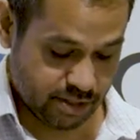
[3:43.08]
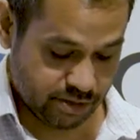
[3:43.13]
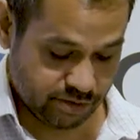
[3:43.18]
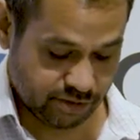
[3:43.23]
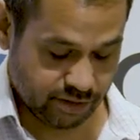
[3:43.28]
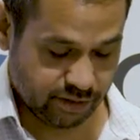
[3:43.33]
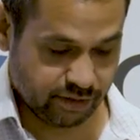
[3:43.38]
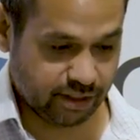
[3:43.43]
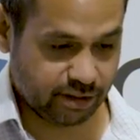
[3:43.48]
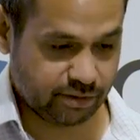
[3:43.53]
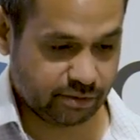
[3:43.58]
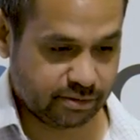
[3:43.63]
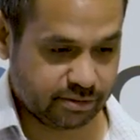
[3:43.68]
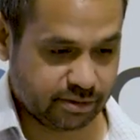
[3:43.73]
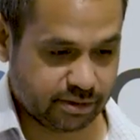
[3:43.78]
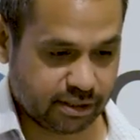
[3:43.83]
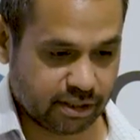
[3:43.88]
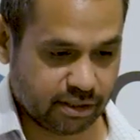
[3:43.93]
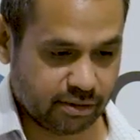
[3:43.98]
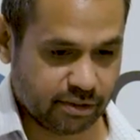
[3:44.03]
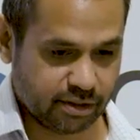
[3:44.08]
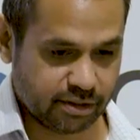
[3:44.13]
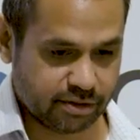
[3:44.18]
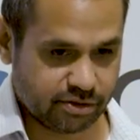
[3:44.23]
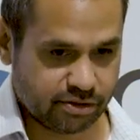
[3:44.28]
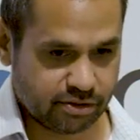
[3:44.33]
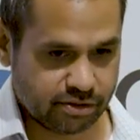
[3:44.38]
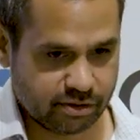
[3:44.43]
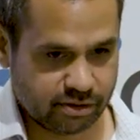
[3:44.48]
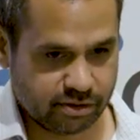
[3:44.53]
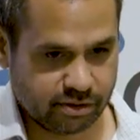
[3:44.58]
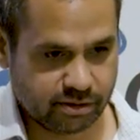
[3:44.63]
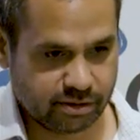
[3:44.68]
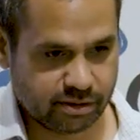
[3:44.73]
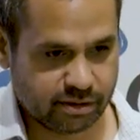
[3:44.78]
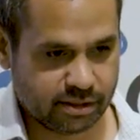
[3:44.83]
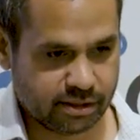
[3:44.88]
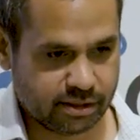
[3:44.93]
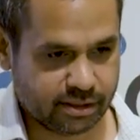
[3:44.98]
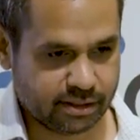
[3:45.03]
so I'll go on to
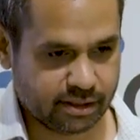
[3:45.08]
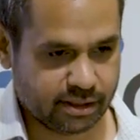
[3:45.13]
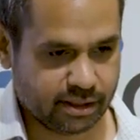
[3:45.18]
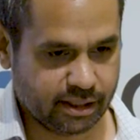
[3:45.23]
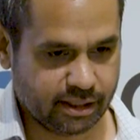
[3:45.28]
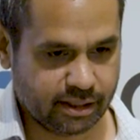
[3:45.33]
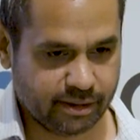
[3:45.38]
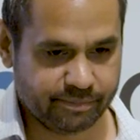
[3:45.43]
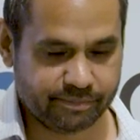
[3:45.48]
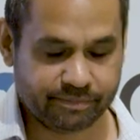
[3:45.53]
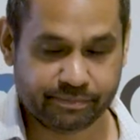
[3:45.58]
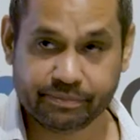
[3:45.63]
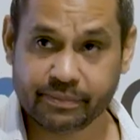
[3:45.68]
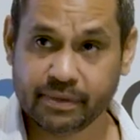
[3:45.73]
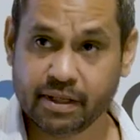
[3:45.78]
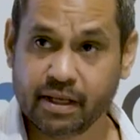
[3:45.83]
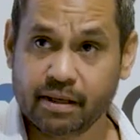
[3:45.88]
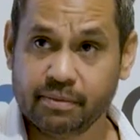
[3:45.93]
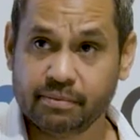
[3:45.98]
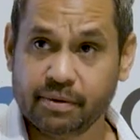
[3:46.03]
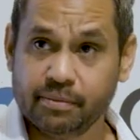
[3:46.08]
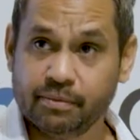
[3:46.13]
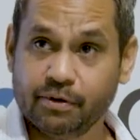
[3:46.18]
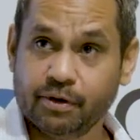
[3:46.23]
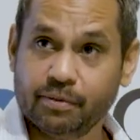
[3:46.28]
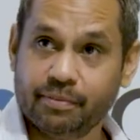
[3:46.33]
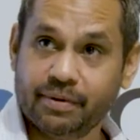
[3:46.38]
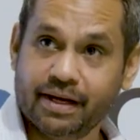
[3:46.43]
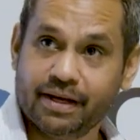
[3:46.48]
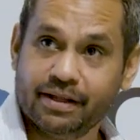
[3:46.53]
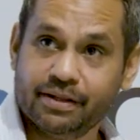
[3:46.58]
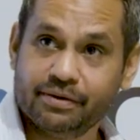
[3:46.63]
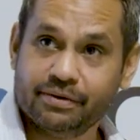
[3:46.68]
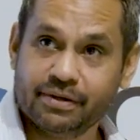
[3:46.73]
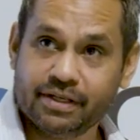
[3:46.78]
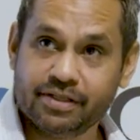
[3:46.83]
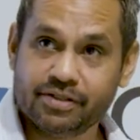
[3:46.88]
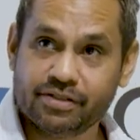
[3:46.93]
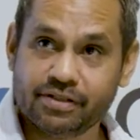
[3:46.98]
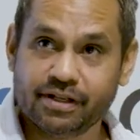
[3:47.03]
um, a bit more about the
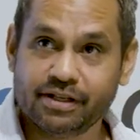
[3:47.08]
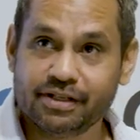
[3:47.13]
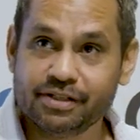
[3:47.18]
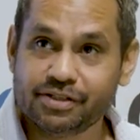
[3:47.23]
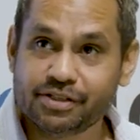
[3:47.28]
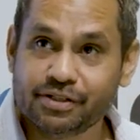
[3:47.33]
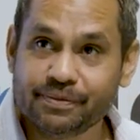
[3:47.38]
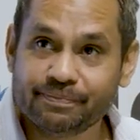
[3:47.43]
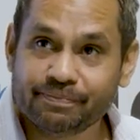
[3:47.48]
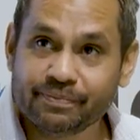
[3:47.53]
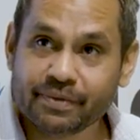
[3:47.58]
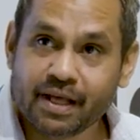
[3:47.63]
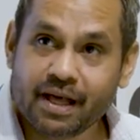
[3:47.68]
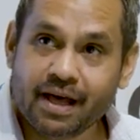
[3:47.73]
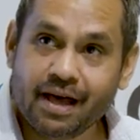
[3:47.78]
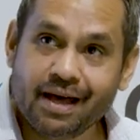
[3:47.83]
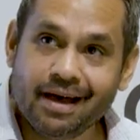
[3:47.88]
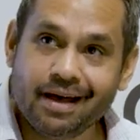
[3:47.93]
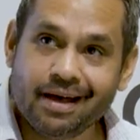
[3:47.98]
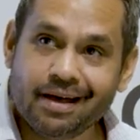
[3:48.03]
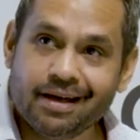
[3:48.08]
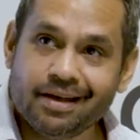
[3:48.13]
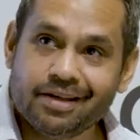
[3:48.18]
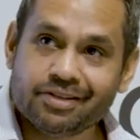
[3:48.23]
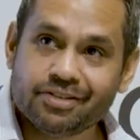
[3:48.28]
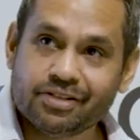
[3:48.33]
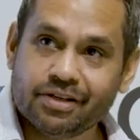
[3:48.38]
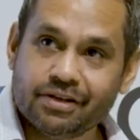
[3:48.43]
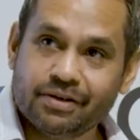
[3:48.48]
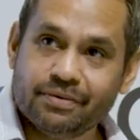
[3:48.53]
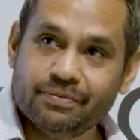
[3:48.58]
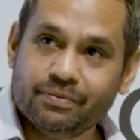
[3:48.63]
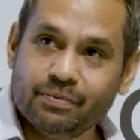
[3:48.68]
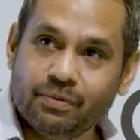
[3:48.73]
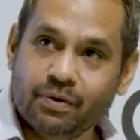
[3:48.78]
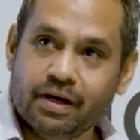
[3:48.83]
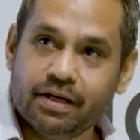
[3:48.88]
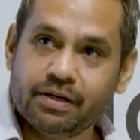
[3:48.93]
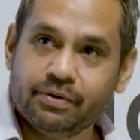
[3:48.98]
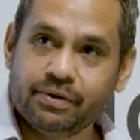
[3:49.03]
research. So
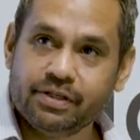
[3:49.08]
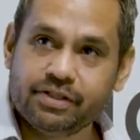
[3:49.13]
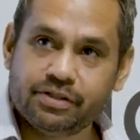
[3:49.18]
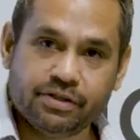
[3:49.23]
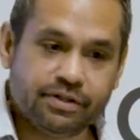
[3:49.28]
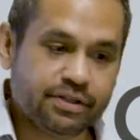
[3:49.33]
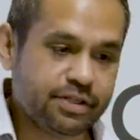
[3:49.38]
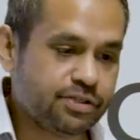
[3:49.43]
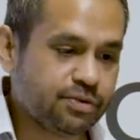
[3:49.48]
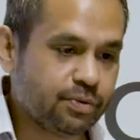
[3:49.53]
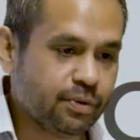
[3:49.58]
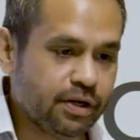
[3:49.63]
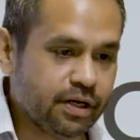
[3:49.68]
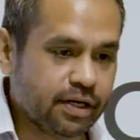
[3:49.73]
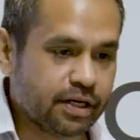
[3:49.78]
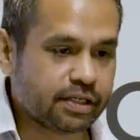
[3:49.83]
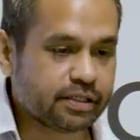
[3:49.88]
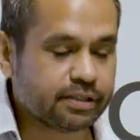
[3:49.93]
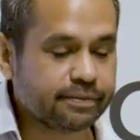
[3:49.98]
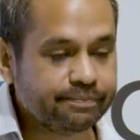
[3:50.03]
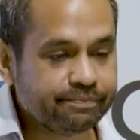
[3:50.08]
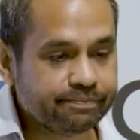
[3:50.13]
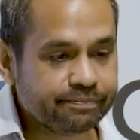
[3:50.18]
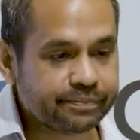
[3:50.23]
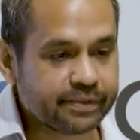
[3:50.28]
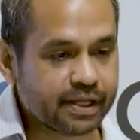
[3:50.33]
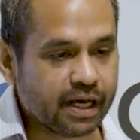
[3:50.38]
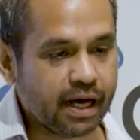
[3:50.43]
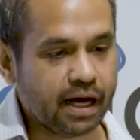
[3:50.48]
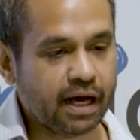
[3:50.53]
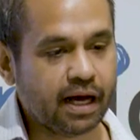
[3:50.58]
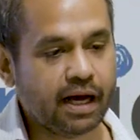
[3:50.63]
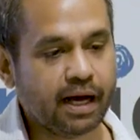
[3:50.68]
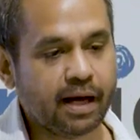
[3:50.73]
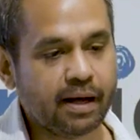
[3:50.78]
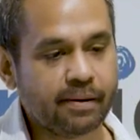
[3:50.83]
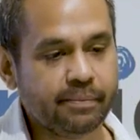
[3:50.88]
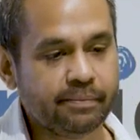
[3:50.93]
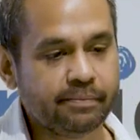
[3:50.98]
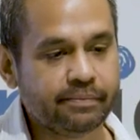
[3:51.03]
why do we do this work?
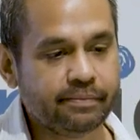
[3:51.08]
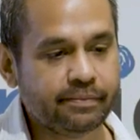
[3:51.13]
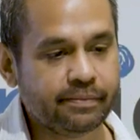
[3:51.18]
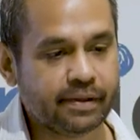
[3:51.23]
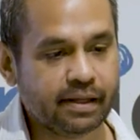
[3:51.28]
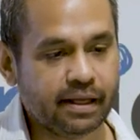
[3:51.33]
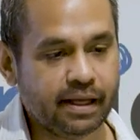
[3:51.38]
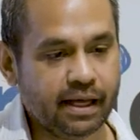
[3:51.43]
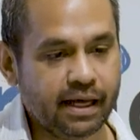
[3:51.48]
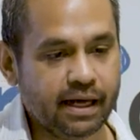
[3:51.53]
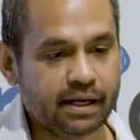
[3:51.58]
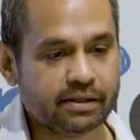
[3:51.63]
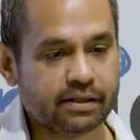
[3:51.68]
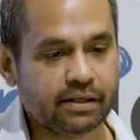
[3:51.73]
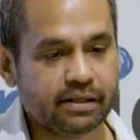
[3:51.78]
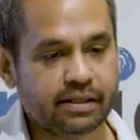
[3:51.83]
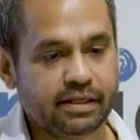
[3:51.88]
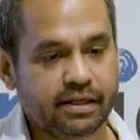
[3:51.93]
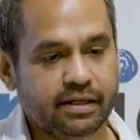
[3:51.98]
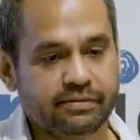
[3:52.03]
Um, alcohol and